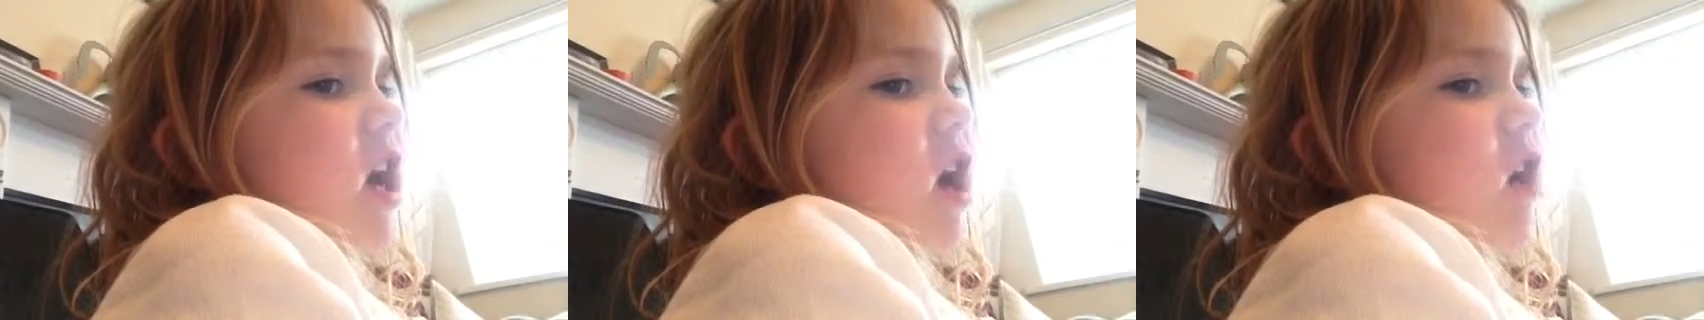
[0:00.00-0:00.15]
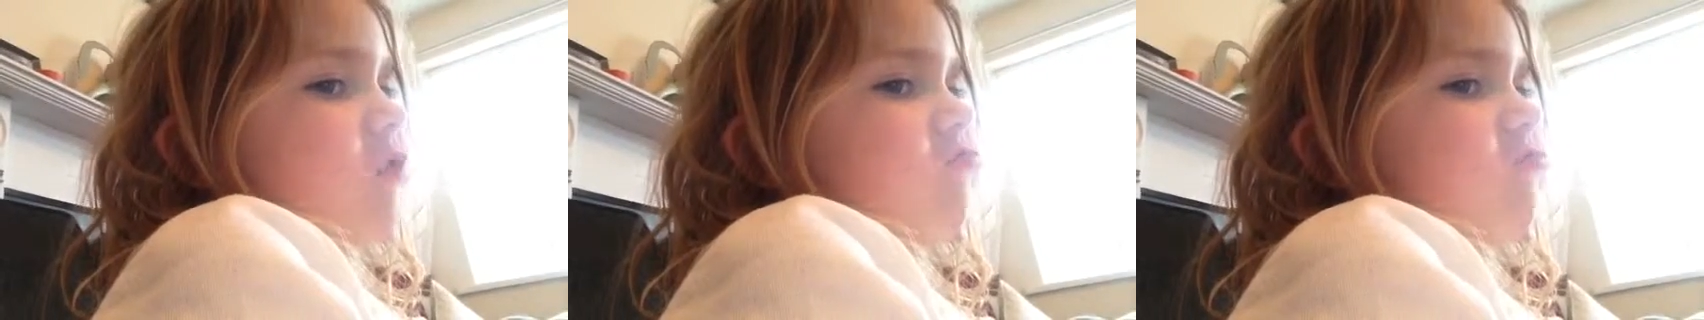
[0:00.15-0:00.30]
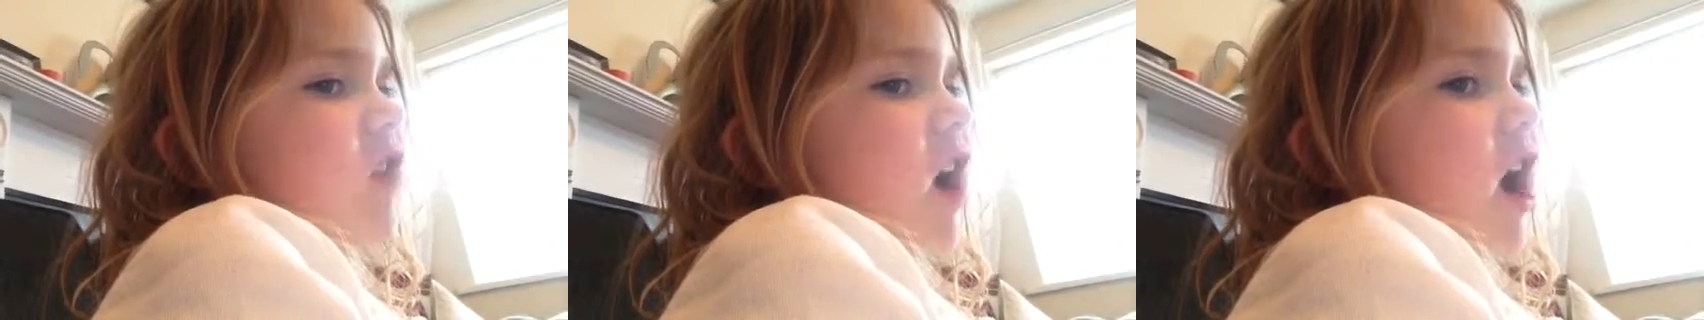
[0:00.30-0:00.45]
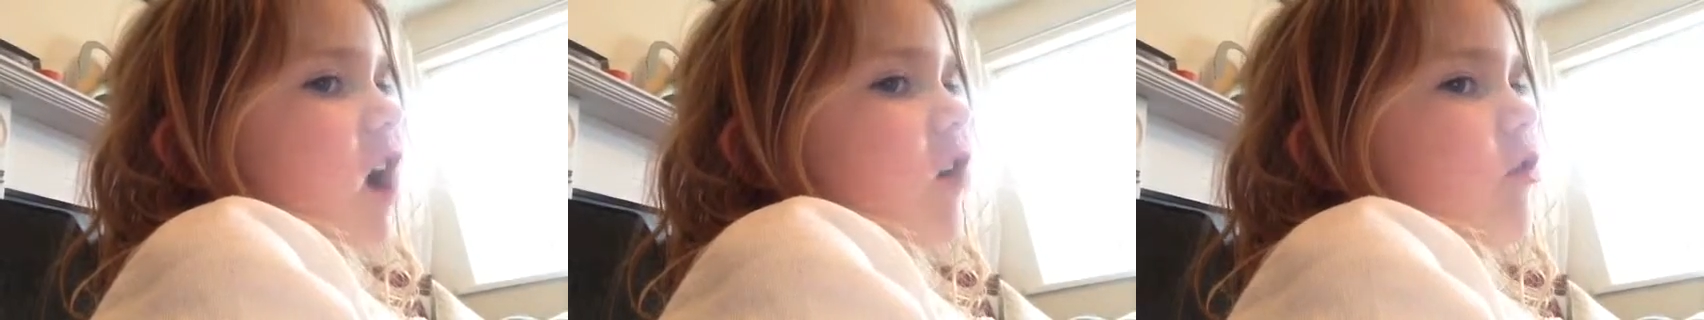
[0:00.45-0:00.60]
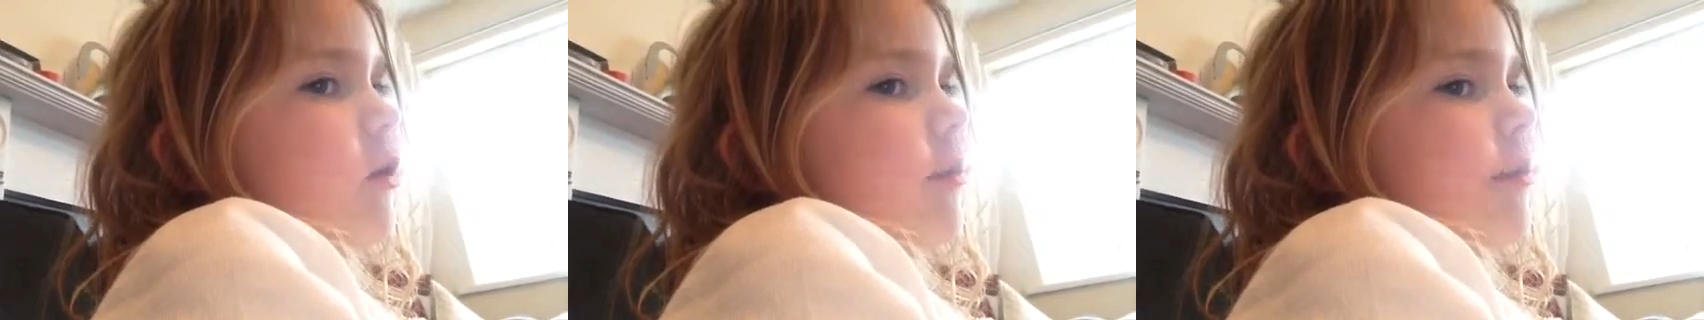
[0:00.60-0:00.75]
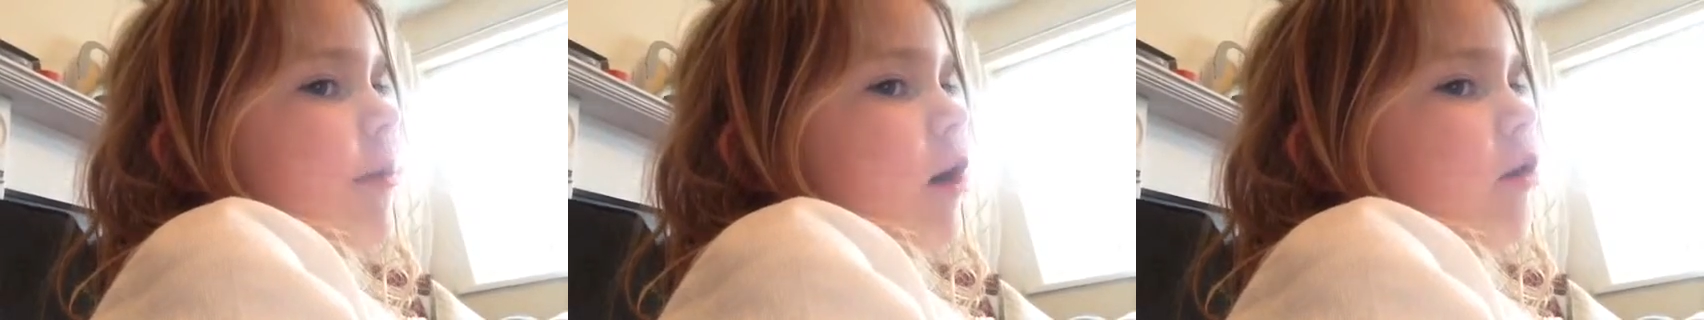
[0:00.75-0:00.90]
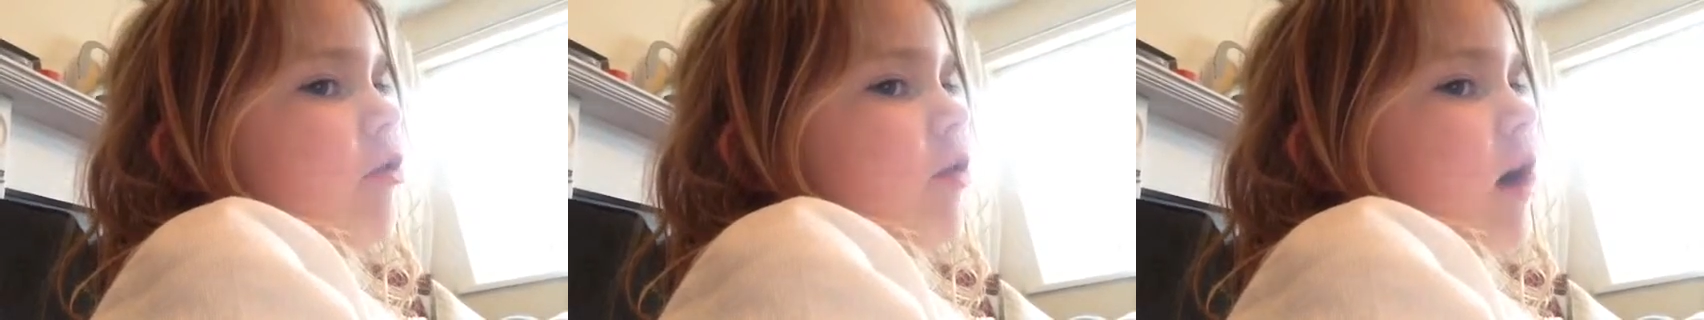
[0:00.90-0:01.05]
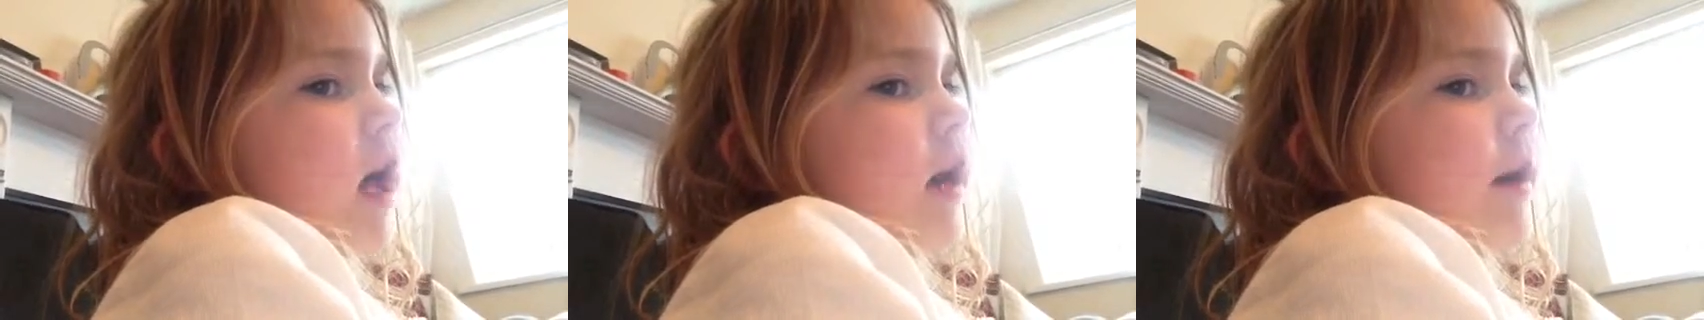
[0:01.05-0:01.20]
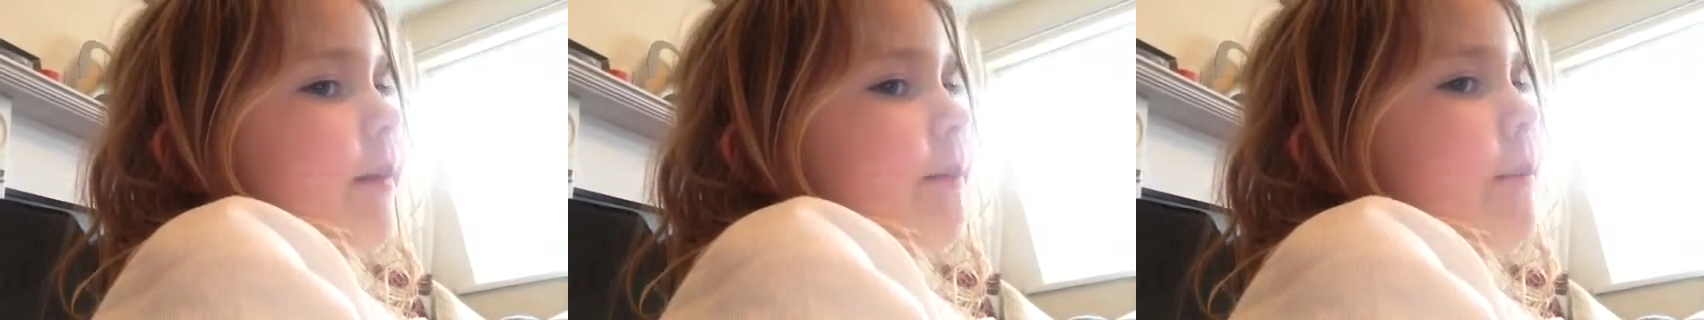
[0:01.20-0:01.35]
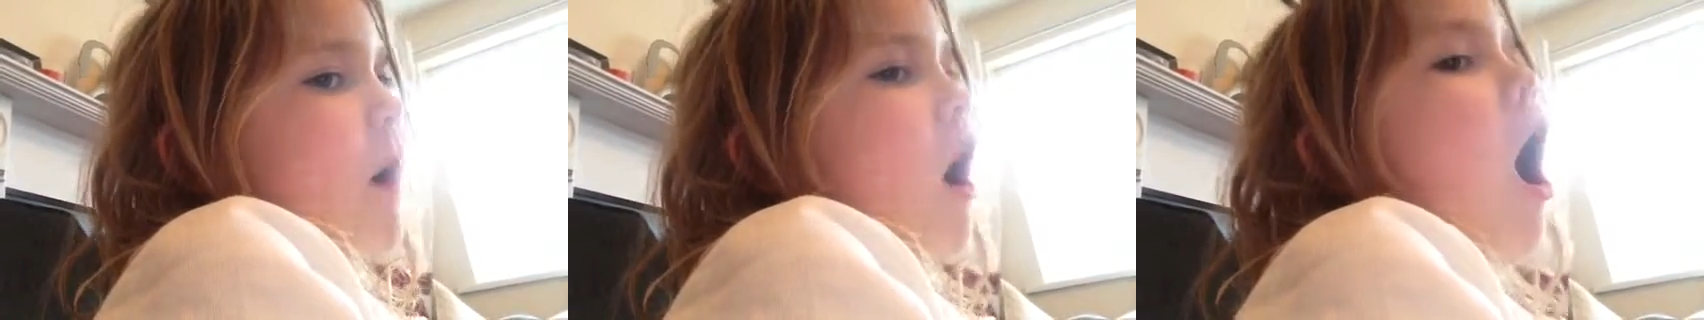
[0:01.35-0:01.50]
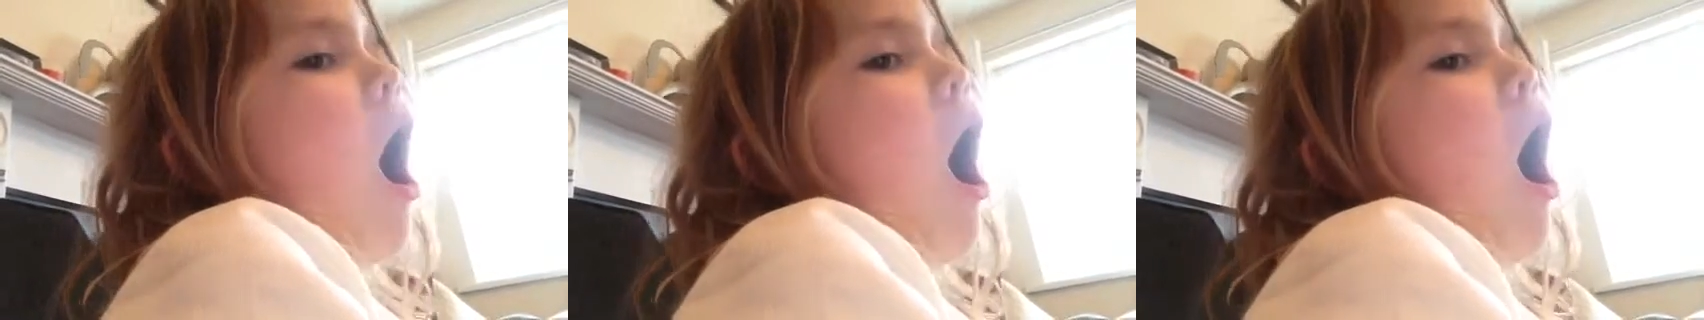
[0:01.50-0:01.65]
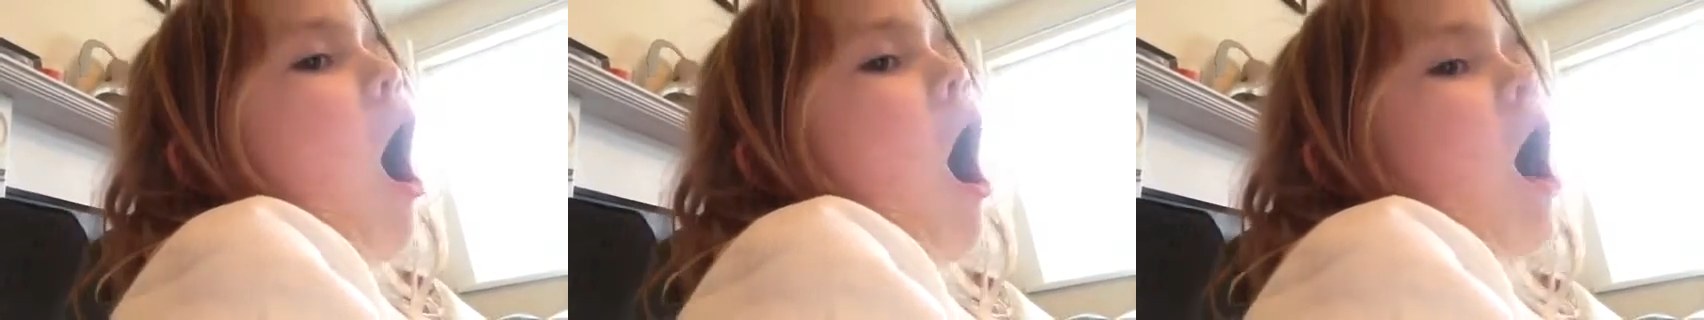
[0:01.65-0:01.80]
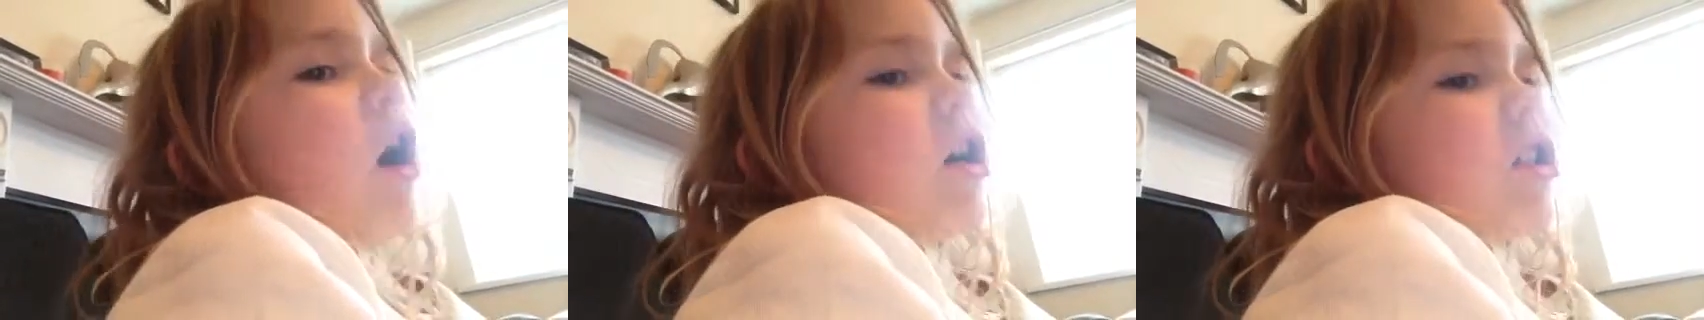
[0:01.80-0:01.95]
a roundabout and a
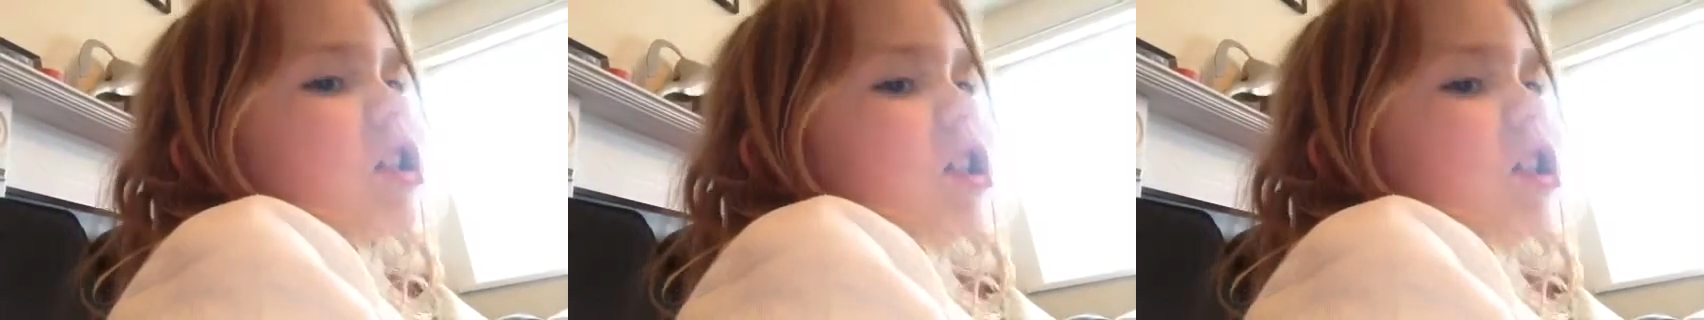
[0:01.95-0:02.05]
park.